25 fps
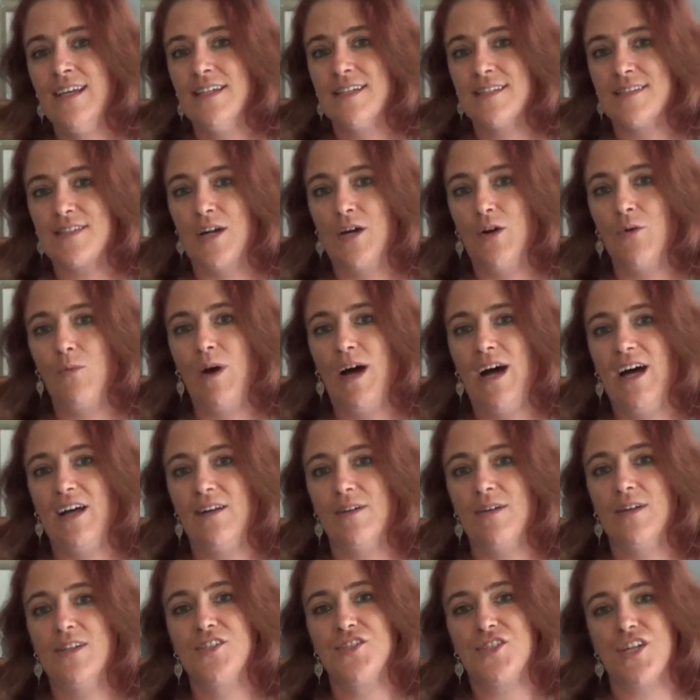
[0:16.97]
So
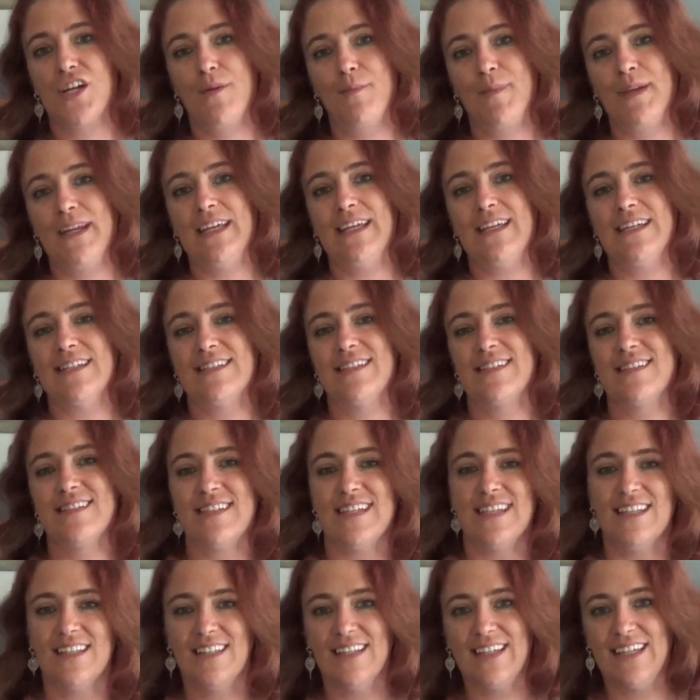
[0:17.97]
while Germany is
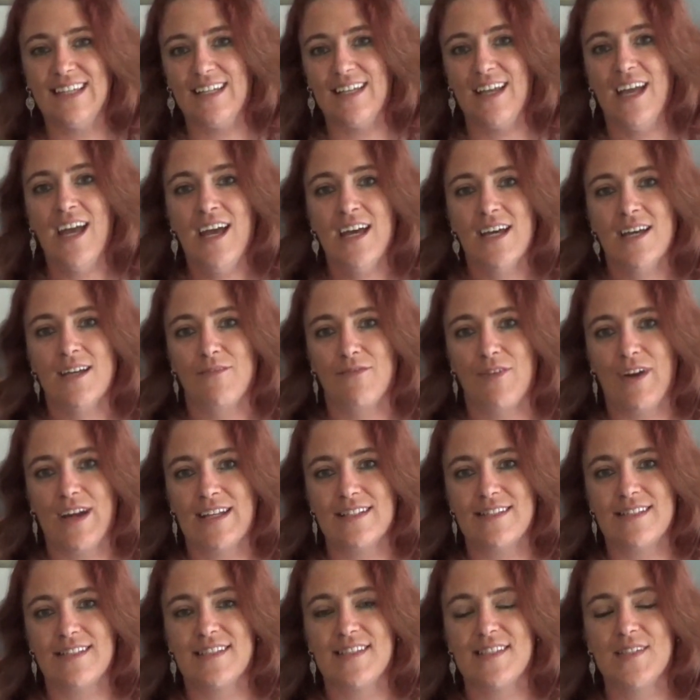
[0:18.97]
stealing
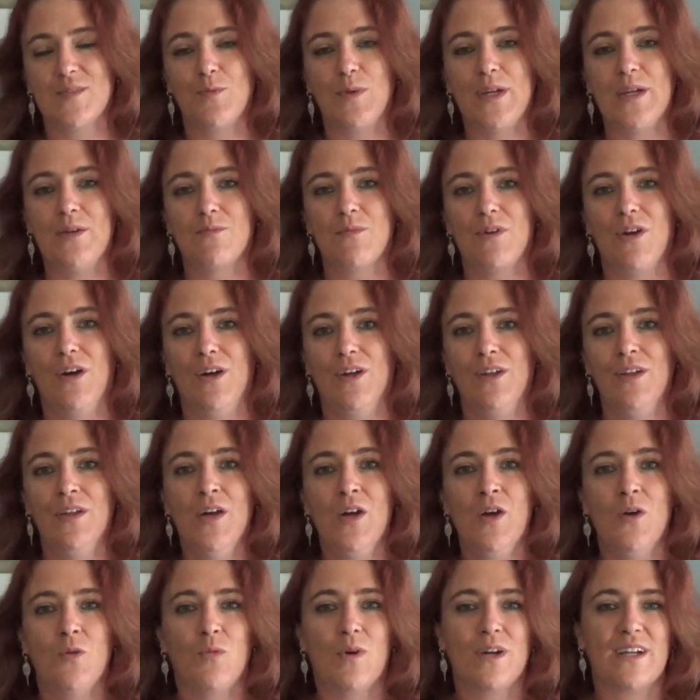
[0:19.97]
France's sweet roll,
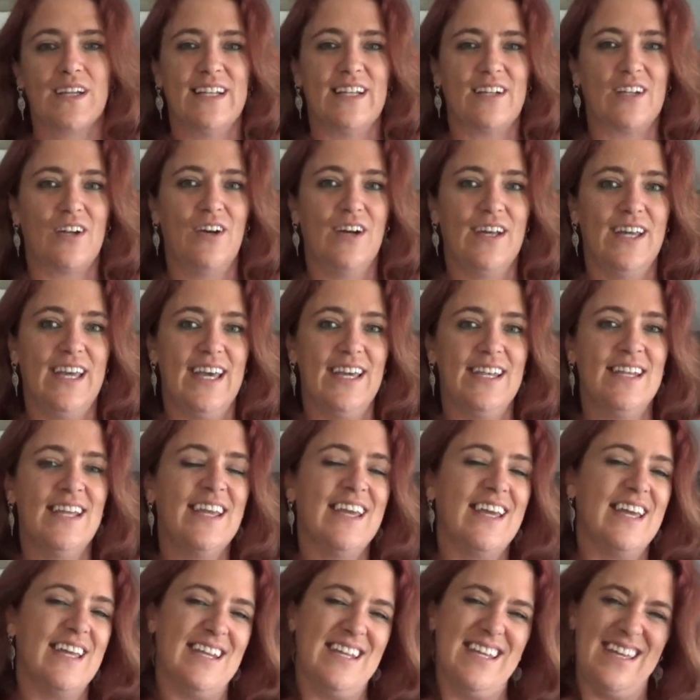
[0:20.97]
we're going to go ahead
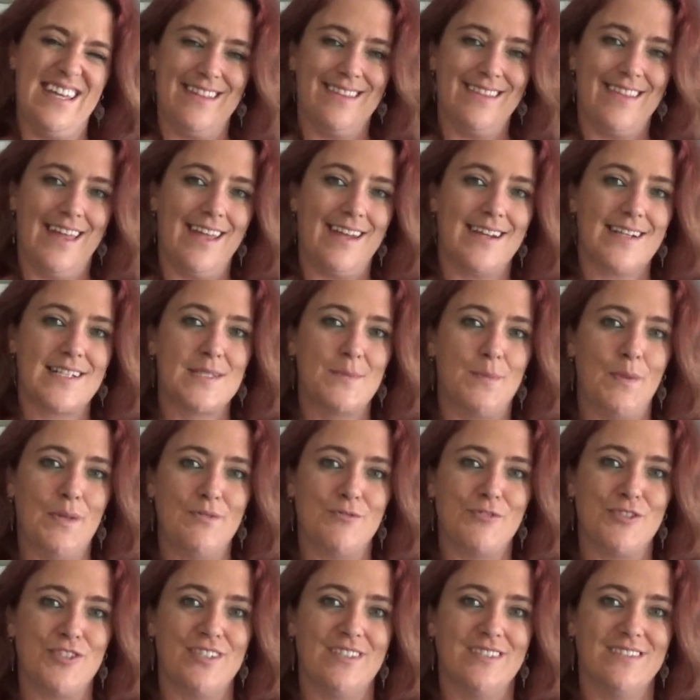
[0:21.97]
and hit that
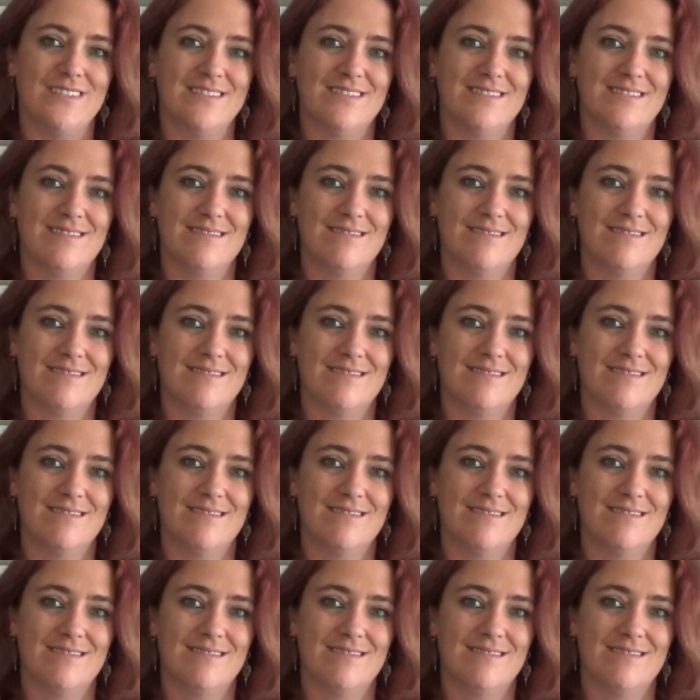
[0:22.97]
explosion.